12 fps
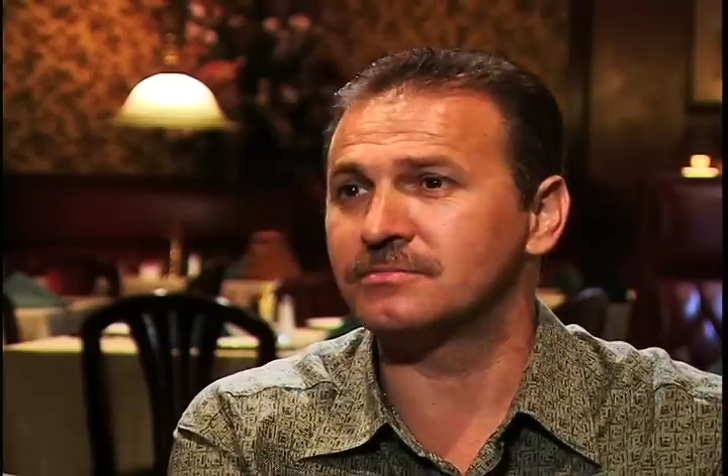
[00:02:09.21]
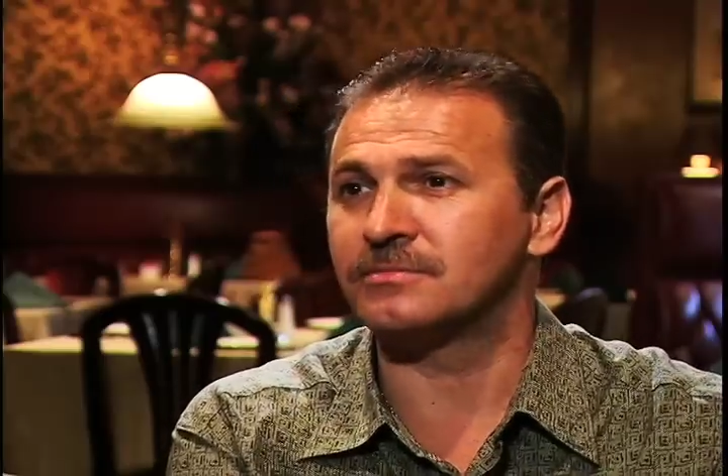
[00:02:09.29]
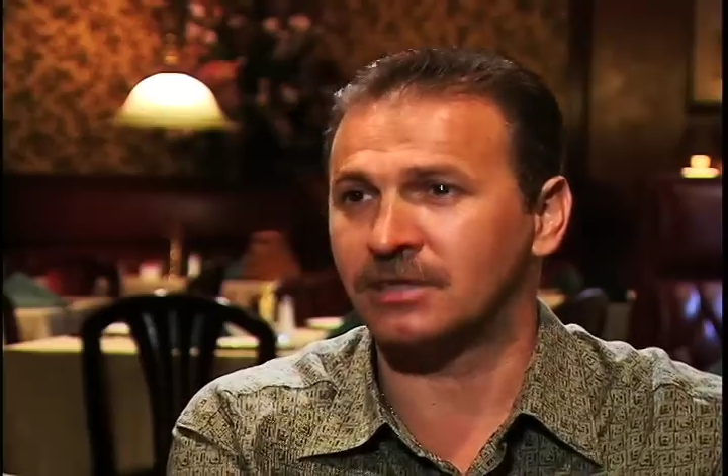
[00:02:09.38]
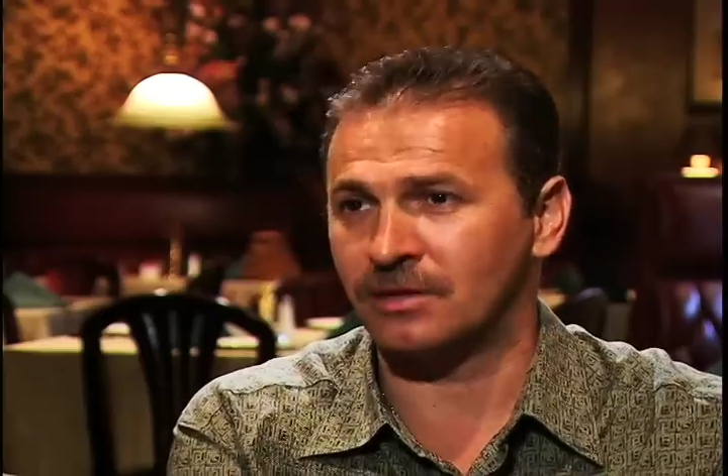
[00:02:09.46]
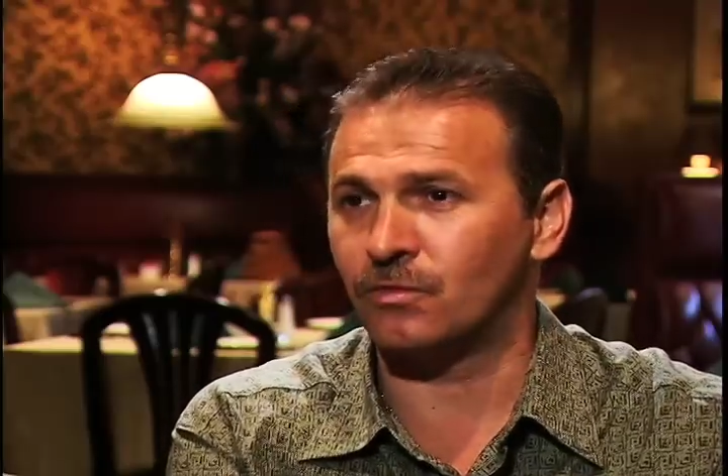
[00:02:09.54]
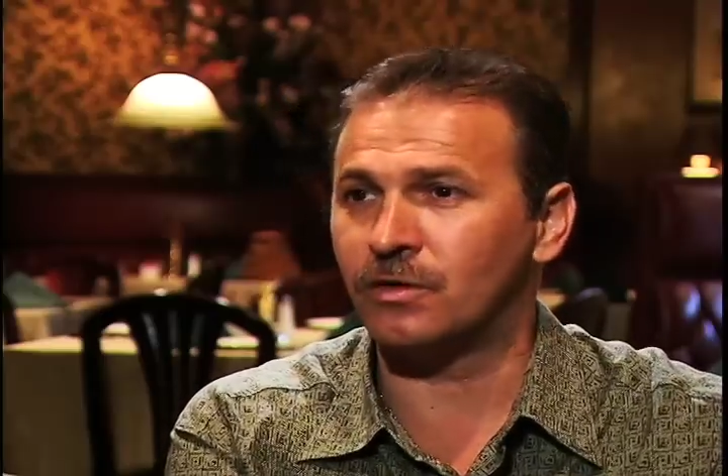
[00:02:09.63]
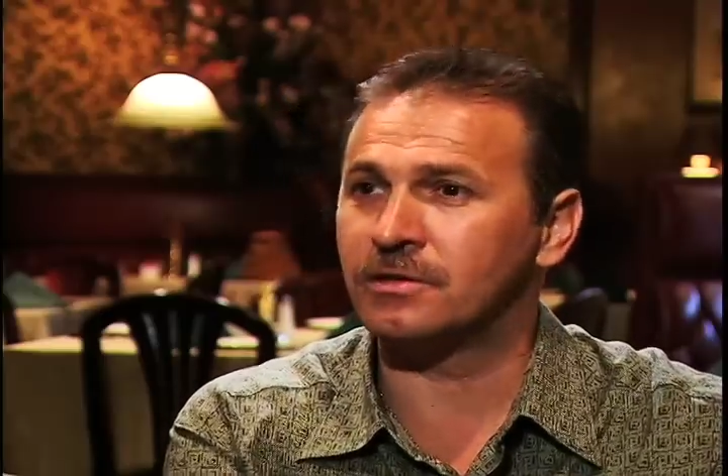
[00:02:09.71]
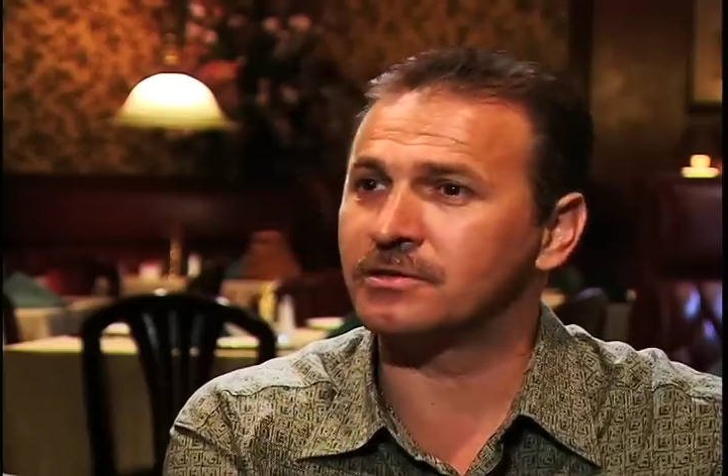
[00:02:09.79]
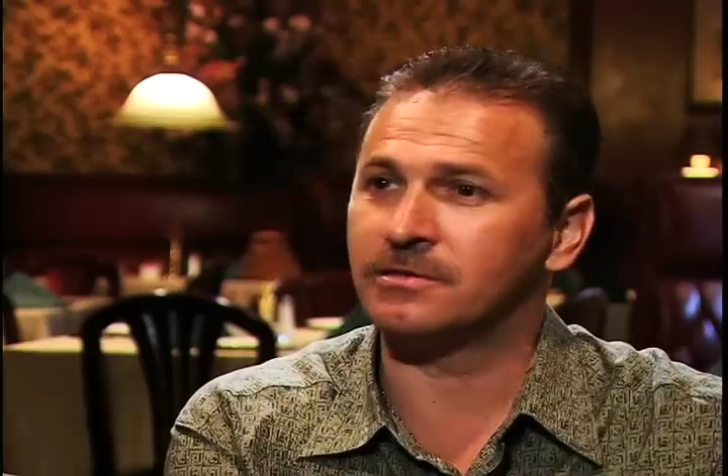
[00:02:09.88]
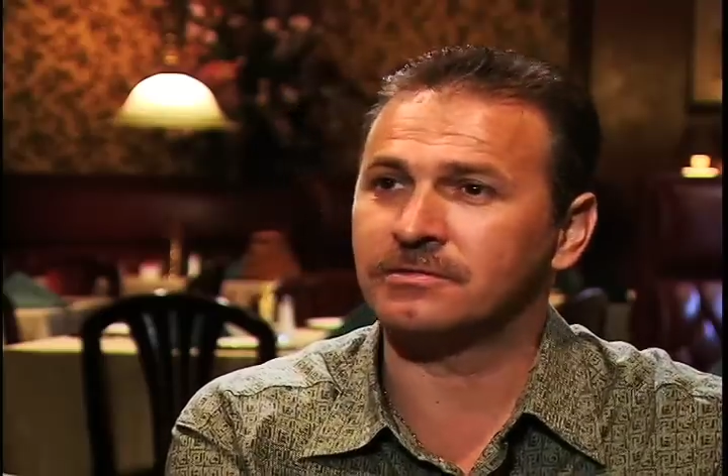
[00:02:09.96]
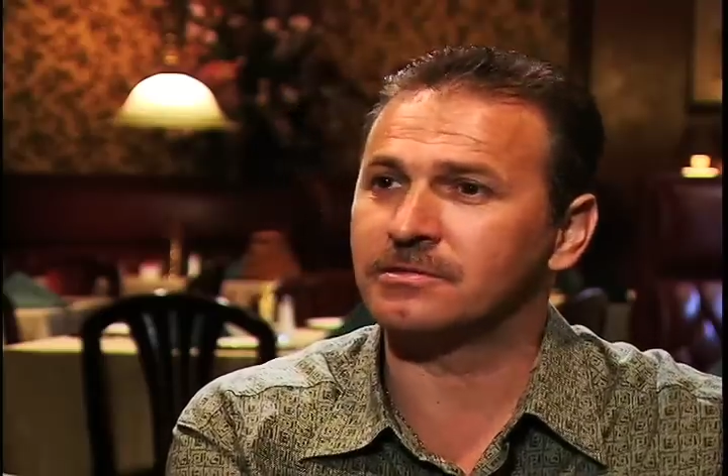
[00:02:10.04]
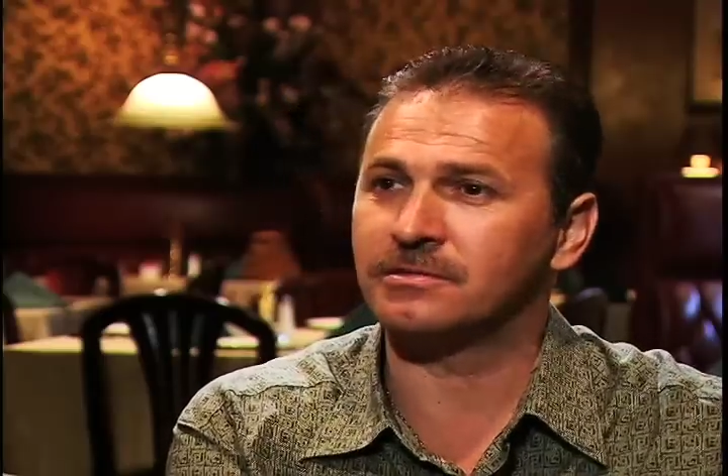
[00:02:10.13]
kill one,
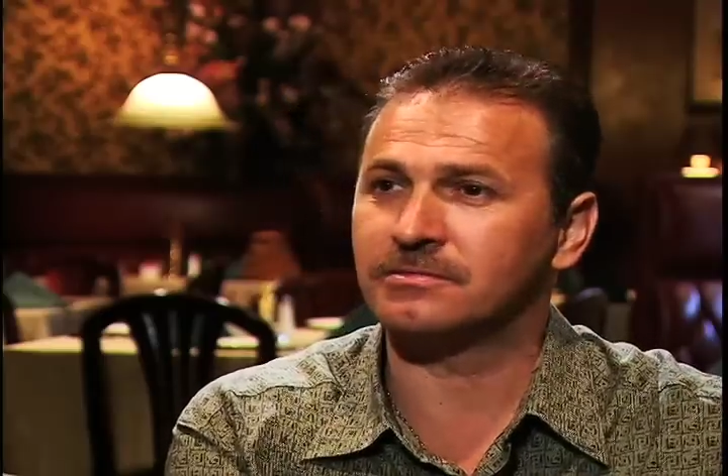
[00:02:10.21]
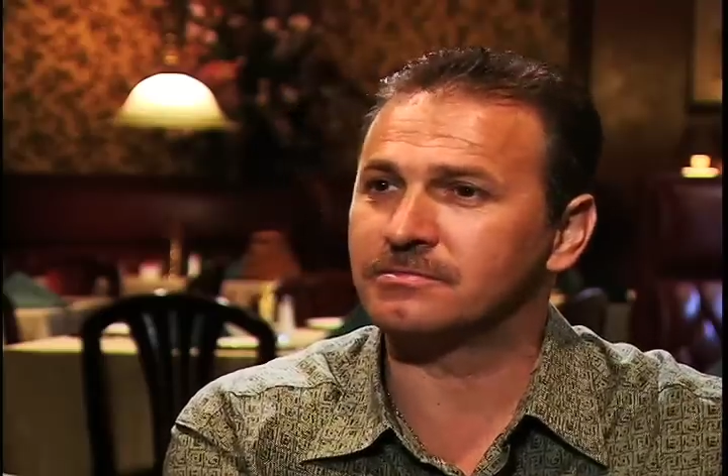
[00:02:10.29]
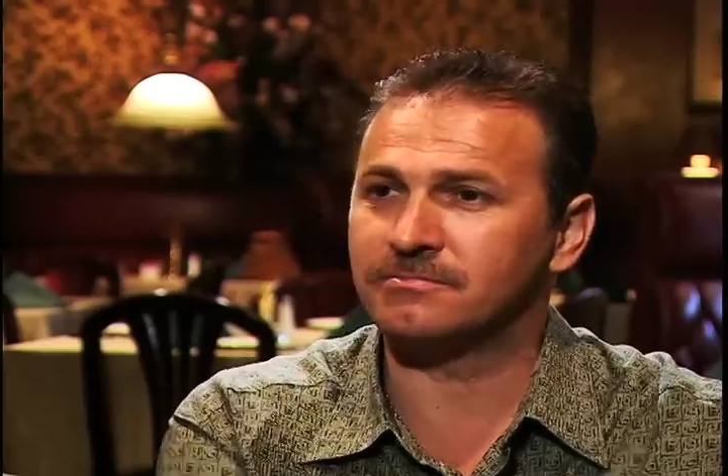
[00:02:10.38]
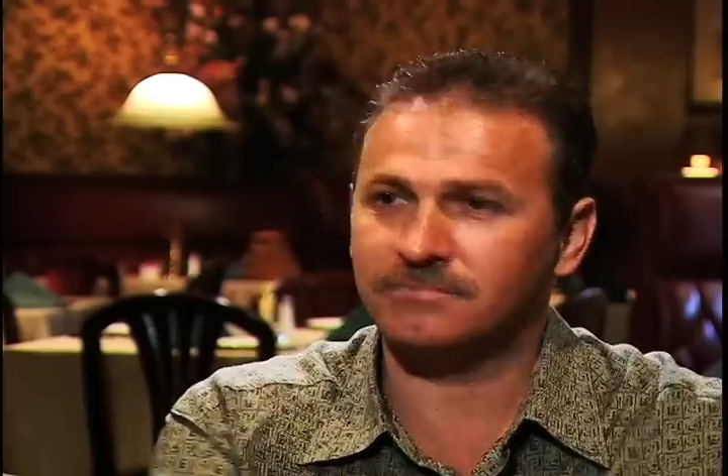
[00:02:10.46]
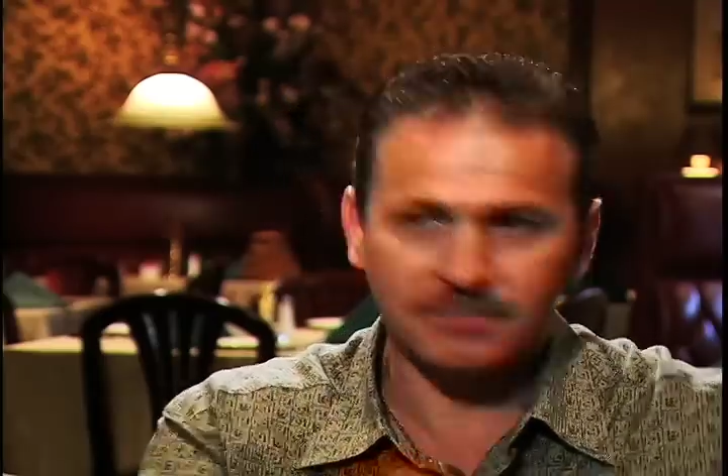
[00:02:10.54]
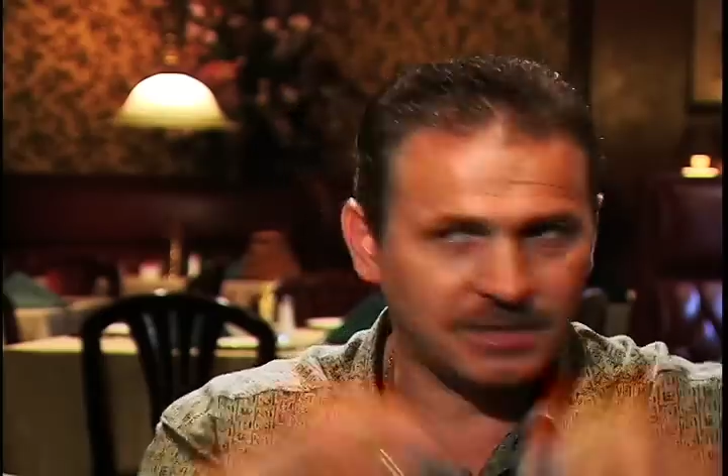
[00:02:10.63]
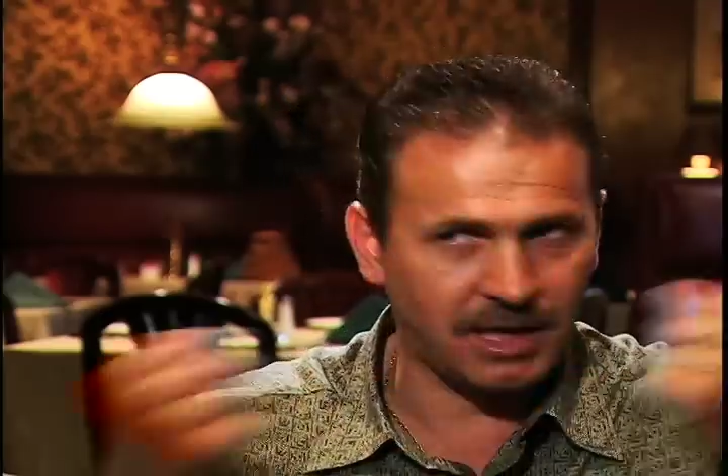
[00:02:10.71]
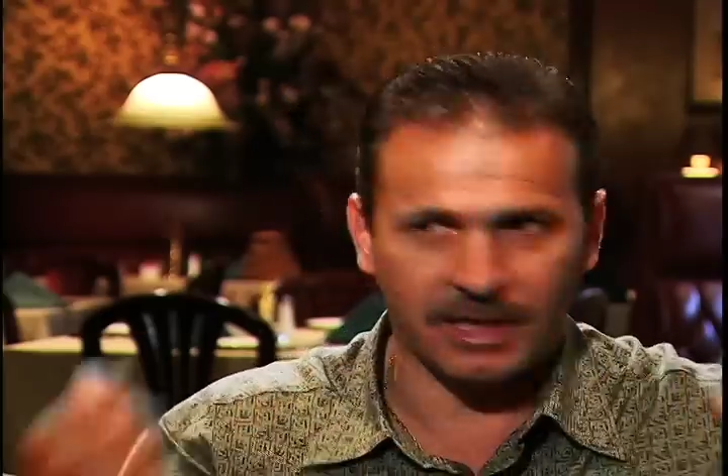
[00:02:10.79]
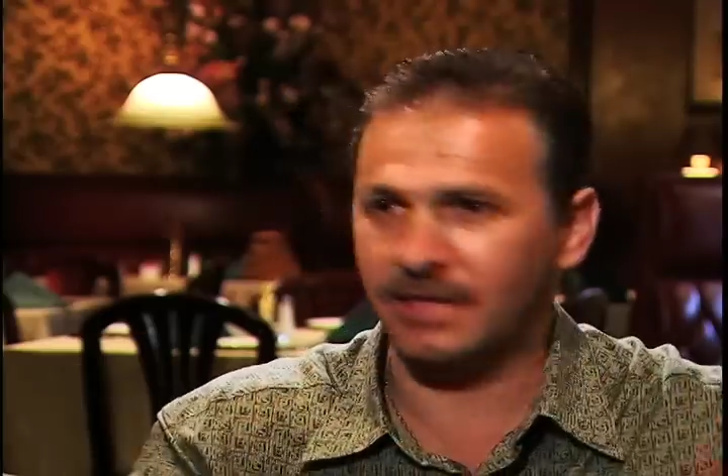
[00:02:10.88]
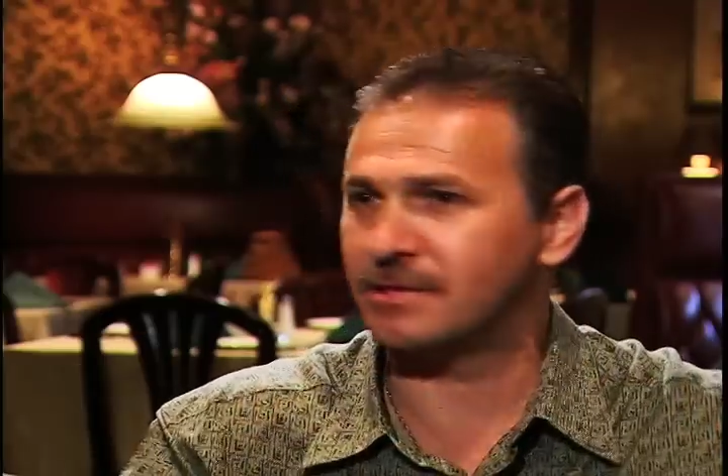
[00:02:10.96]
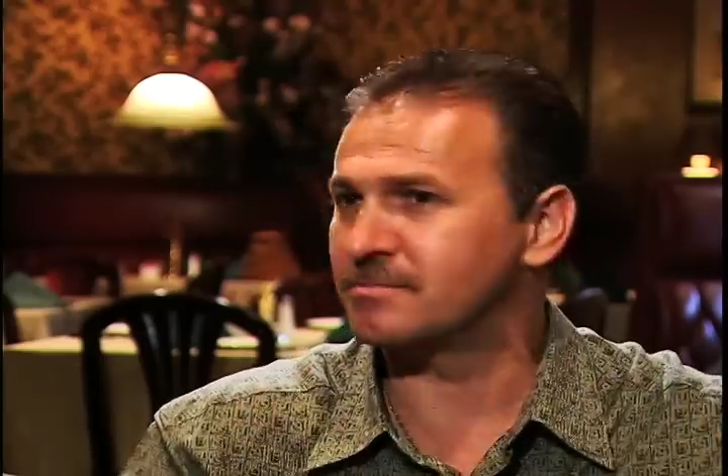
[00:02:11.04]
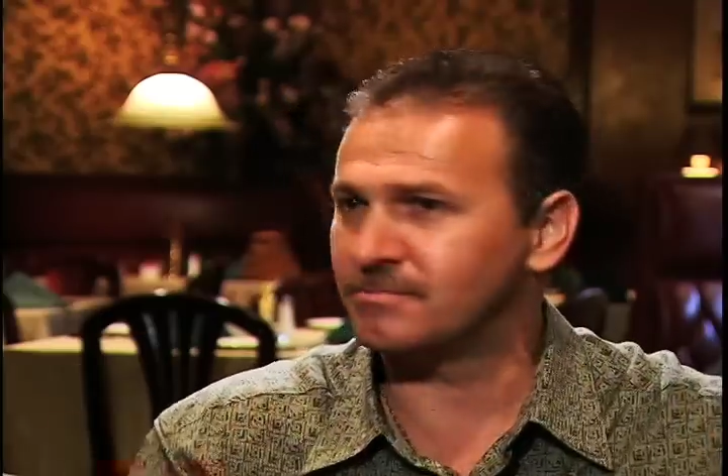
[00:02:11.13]
and
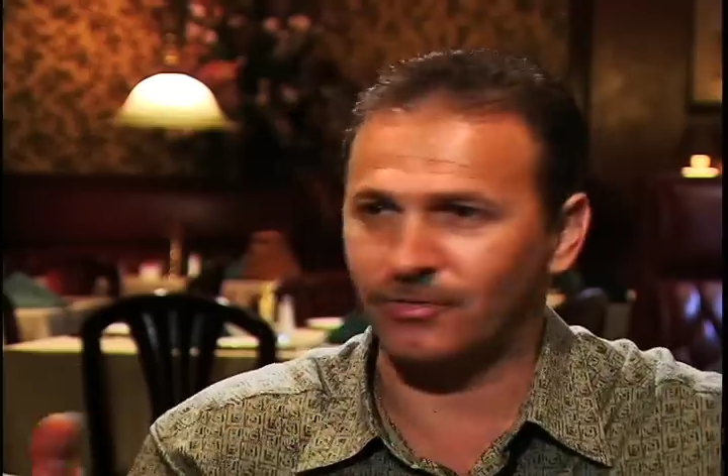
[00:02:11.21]
clean it,